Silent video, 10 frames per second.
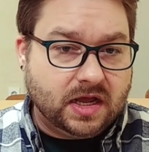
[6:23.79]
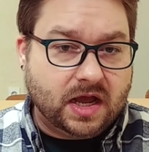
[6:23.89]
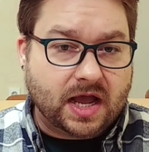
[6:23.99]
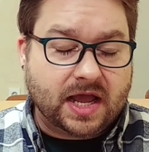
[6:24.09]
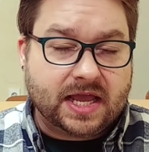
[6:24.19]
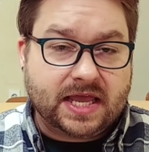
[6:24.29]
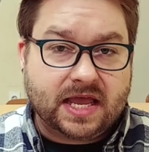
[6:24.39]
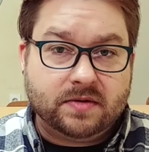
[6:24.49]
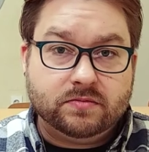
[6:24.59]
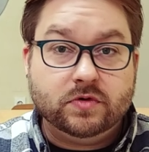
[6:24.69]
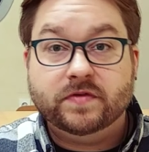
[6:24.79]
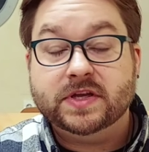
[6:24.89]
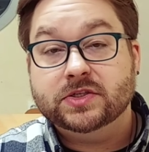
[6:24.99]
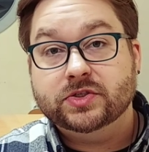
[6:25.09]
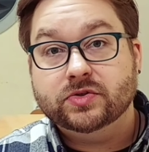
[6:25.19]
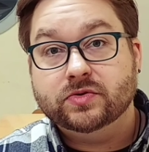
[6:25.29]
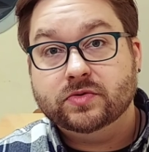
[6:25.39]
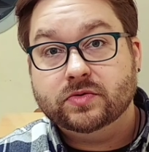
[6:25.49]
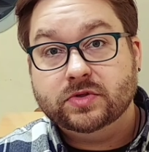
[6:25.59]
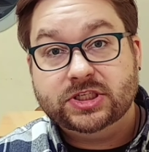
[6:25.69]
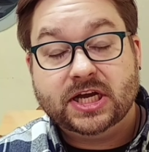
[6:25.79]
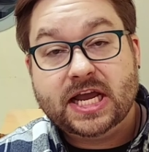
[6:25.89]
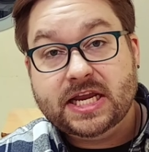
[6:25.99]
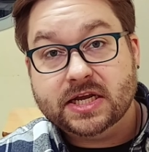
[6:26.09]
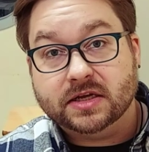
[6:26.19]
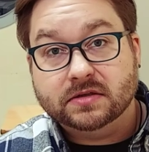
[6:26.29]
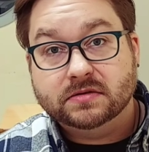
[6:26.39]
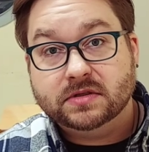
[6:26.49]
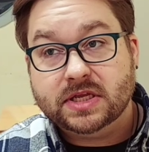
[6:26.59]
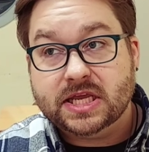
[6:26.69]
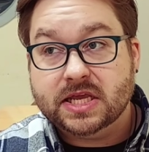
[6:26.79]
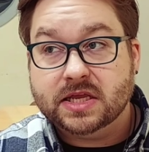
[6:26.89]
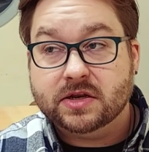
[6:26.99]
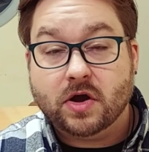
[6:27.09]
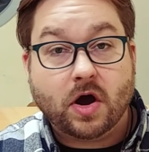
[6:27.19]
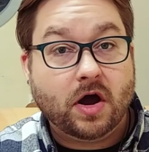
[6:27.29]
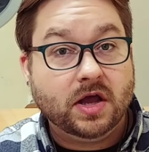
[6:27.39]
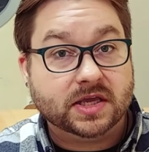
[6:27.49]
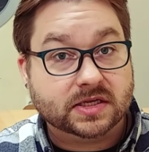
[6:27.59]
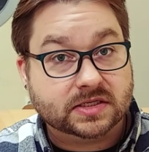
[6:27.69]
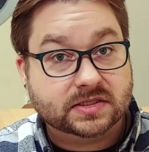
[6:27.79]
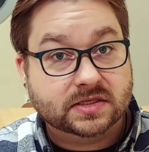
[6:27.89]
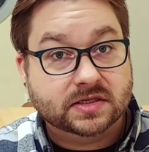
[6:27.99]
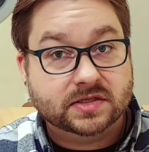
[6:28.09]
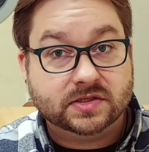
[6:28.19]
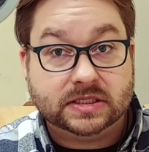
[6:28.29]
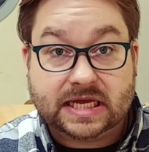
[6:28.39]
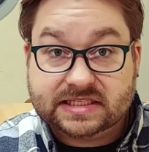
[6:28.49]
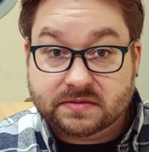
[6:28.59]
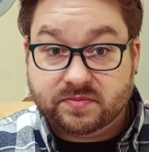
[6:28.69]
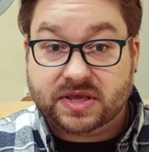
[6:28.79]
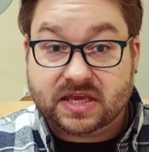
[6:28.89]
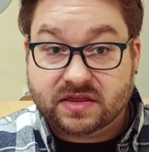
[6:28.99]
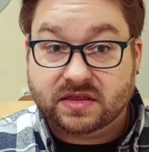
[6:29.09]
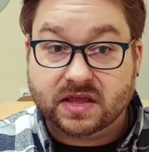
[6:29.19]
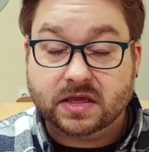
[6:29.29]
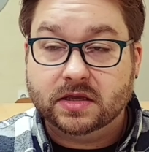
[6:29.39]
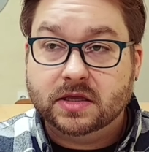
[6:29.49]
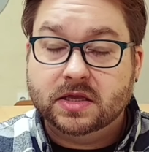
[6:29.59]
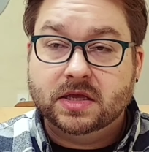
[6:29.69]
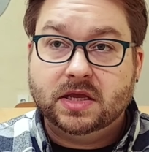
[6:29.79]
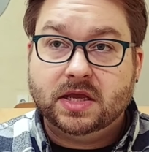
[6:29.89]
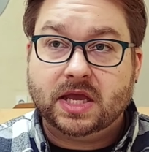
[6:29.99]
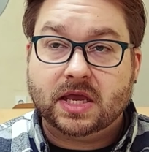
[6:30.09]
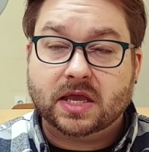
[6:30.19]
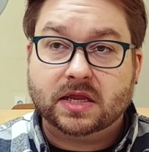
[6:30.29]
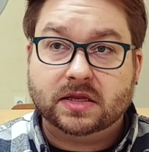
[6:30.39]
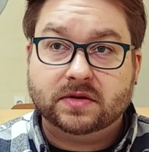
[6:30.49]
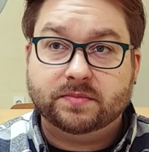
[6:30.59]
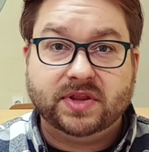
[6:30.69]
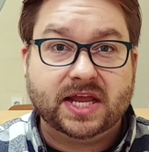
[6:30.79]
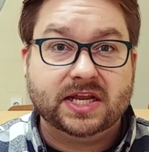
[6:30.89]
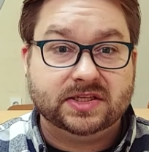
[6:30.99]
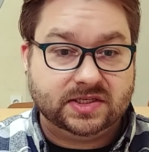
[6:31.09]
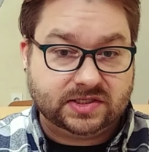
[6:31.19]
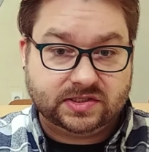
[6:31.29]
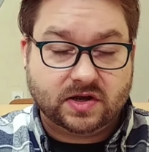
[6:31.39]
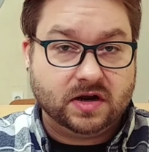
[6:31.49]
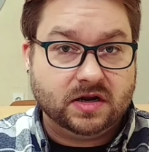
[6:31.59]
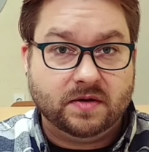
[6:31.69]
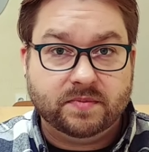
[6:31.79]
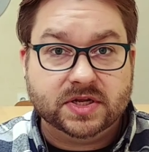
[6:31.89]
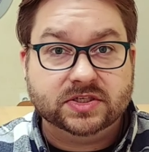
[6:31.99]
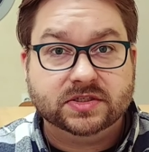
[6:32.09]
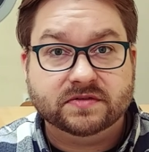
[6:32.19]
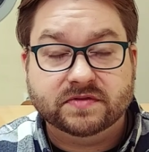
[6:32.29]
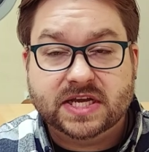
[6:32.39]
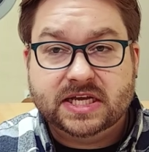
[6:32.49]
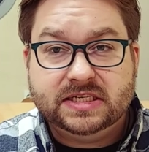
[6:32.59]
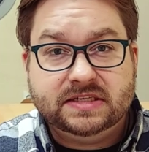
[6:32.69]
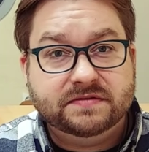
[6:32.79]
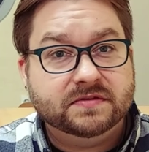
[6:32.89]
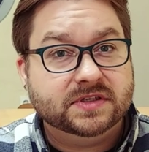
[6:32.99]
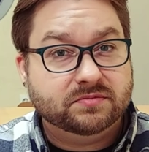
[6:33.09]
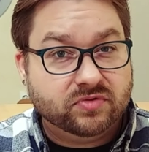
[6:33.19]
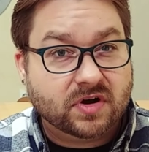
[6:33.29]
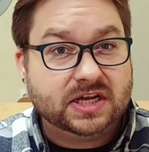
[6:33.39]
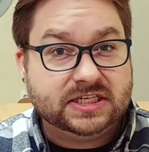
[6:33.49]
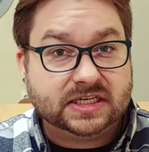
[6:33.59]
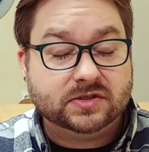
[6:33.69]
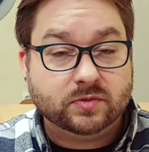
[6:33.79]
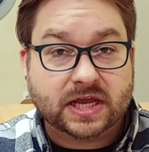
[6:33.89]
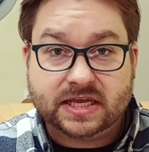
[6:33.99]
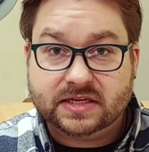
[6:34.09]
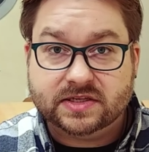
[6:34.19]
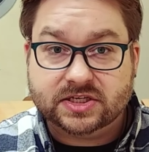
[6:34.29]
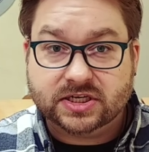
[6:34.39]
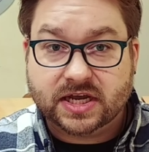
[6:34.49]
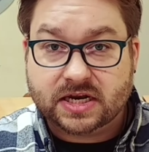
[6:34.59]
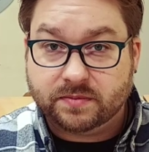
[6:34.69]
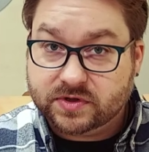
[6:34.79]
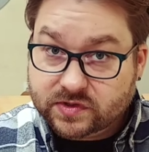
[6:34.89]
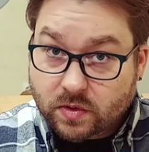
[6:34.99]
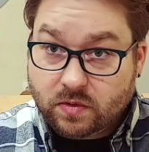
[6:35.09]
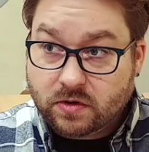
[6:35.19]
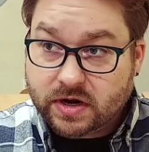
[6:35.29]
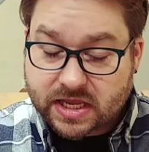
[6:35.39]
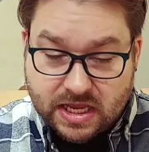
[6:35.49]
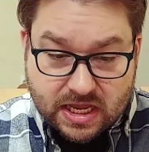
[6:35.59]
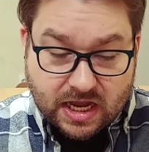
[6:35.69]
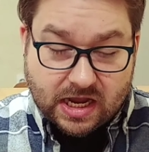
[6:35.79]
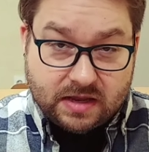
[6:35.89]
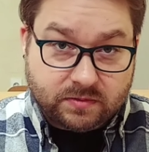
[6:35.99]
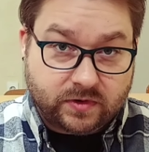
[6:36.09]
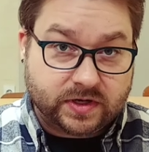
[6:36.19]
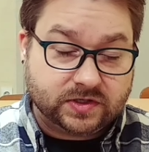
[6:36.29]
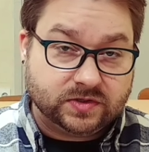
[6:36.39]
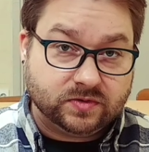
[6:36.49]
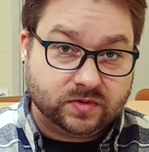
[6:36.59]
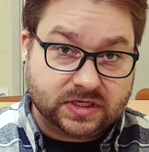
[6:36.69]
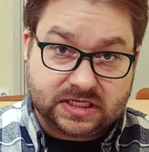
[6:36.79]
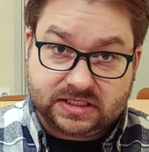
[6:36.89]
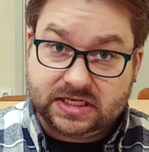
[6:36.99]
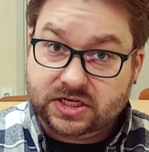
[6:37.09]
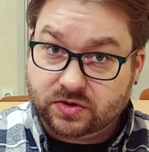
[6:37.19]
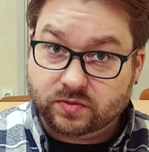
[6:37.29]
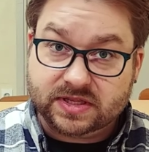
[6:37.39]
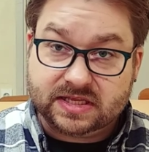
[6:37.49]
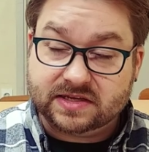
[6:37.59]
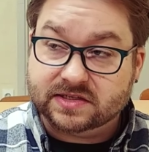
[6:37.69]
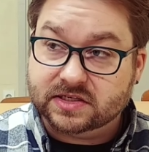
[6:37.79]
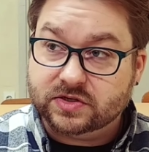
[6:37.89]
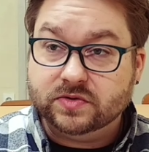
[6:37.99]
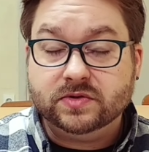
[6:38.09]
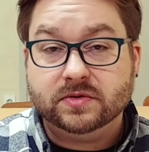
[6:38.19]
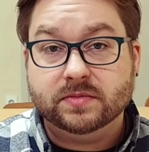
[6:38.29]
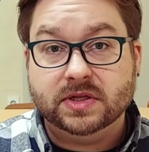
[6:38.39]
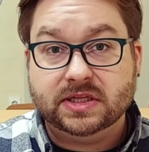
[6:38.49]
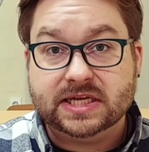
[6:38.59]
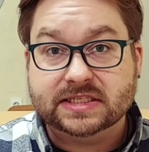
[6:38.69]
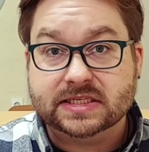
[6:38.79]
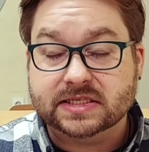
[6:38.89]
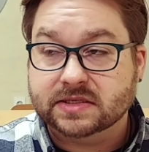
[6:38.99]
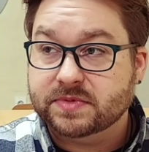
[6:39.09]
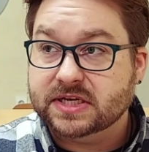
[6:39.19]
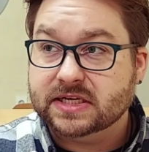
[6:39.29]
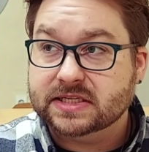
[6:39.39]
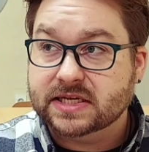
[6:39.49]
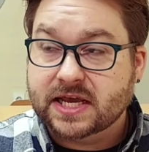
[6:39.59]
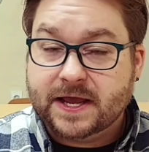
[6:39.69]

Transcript: I am moving to China in August. So that's a big thing and planning to start a bunch of different projects when I get to China. But don't worry, I am going to continue with these YouTube lessons because